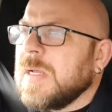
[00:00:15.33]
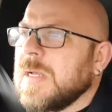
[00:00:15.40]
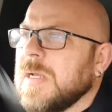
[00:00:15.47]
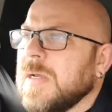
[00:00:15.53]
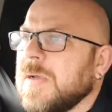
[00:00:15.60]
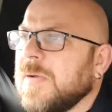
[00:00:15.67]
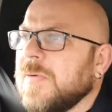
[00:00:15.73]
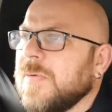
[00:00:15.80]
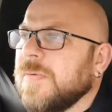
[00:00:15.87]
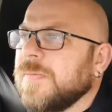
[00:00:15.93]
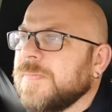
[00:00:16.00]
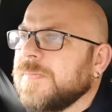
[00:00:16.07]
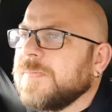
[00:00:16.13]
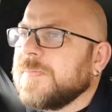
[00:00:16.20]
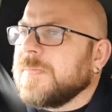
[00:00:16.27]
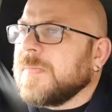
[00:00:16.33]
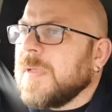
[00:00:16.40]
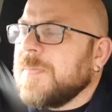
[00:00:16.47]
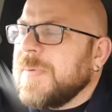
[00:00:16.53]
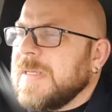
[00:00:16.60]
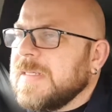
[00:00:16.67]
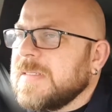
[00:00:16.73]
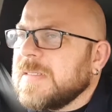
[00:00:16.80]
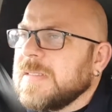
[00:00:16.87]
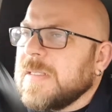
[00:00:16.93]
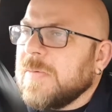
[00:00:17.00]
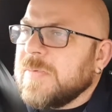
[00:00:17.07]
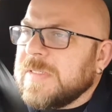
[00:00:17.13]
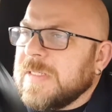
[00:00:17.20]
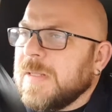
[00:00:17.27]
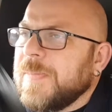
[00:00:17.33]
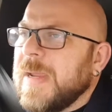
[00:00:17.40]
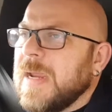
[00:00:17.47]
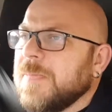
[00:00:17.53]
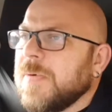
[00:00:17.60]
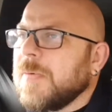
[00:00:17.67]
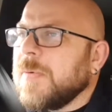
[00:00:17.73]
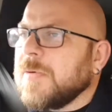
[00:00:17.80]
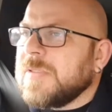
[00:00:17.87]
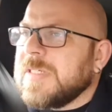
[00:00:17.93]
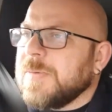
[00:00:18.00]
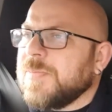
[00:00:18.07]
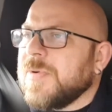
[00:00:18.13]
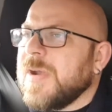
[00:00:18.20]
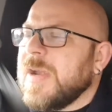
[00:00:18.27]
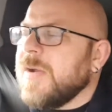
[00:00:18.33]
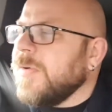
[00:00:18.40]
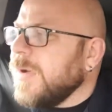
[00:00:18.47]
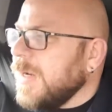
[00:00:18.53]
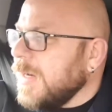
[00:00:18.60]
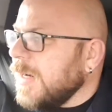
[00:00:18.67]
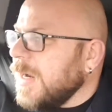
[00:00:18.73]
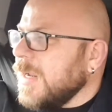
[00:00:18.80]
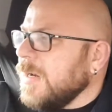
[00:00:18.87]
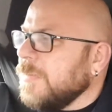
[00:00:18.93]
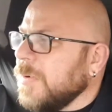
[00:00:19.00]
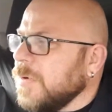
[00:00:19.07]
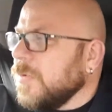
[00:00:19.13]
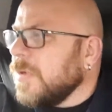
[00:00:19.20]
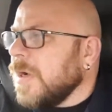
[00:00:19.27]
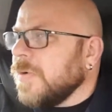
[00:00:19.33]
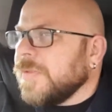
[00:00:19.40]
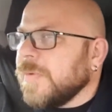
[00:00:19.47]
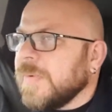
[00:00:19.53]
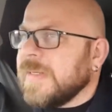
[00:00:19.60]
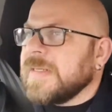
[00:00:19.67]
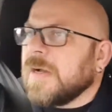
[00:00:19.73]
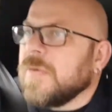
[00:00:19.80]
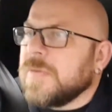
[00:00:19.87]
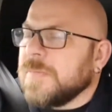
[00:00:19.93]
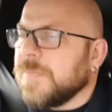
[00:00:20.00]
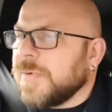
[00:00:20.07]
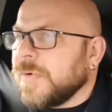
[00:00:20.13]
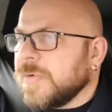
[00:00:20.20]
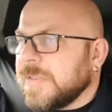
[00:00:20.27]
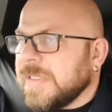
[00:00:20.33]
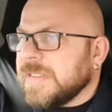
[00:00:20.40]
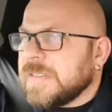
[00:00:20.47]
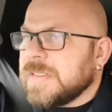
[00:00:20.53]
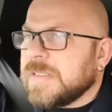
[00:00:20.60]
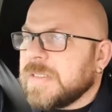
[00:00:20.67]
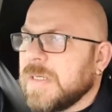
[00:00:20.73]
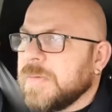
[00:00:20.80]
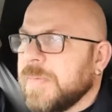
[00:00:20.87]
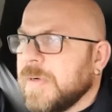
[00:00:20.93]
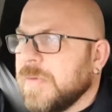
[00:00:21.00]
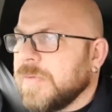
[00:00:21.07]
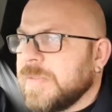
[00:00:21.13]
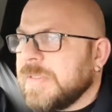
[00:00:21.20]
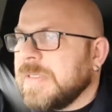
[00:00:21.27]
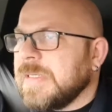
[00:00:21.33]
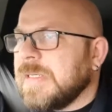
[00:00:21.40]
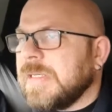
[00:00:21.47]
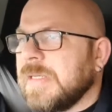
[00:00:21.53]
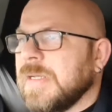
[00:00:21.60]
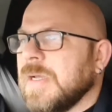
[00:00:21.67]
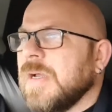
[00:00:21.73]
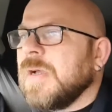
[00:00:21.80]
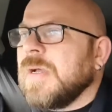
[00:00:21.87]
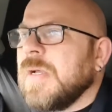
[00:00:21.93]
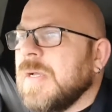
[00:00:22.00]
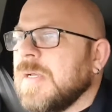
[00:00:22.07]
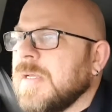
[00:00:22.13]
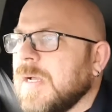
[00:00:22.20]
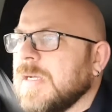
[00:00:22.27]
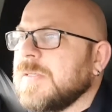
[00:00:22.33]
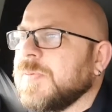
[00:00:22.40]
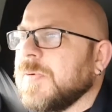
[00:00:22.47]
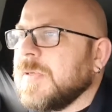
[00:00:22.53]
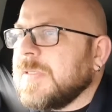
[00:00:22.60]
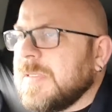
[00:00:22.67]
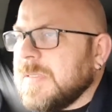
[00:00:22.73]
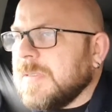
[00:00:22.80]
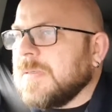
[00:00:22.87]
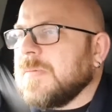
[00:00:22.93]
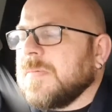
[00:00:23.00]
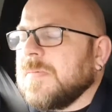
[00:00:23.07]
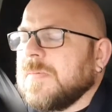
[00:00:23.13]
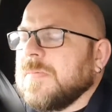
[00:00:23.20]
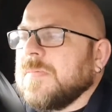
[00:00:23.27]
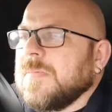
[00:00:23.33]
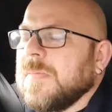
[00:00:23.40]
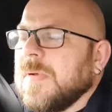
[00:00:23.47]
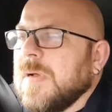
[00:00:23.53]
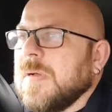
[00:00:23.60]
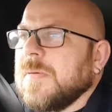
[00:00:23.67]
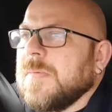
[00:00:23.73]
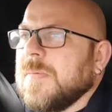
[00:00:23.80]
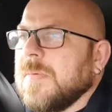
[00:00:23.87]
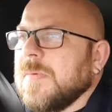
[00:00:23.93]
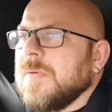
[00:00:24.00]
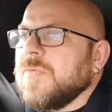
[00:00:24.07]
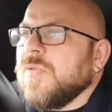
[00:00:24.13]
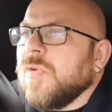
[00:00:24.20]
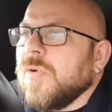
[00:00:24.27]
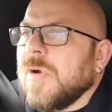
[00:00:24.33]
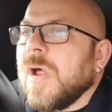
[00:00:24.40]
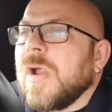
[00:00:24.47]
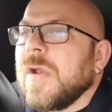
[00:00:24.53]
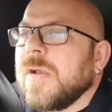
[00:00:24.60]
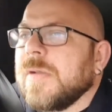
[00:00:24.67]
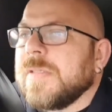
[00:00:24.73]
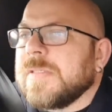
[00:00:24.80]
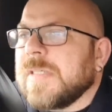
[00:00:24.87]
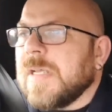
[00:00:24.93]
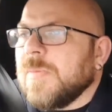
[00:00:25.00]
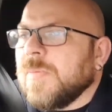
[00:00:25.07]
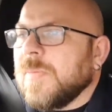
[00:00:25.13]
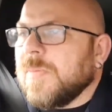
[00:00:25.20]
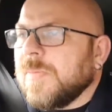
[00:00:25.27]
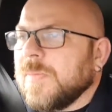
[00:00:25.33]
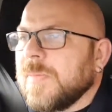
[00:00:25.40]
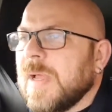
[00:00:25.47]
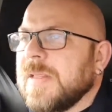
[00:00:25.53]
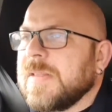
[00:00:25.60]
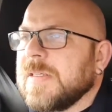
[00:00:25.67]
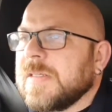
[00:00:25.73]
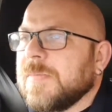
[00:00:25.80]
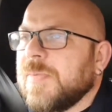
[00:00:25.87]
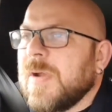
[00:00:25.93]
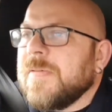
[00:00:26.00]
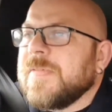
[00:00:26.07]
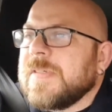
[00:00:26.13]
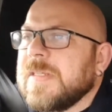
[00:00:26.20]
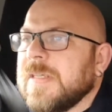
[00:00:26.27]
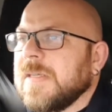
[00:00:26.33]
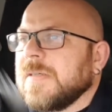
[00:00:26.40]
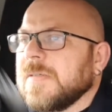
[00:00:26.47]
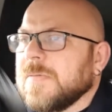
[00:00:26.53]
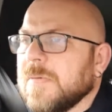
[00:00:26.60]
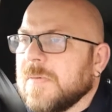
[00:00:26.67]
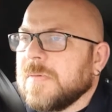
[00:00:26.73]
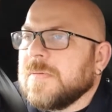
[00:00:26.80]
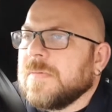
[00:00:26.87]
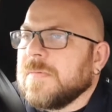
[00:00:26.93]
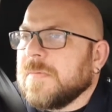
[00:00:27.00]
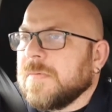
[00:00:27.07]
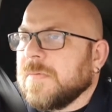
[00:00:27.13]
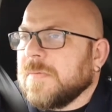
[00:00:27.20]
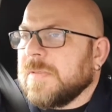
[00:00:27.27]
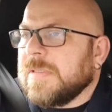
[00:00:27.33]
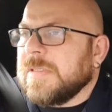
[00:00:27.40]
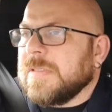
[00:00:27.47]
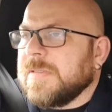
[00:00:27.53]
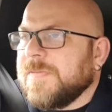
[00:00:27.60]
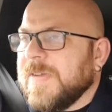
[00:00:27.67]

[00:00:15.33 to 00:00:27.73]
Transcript: in the paper about Tipperary and about how they went out and protest about the, I suppose, rural Ireland and the depravity which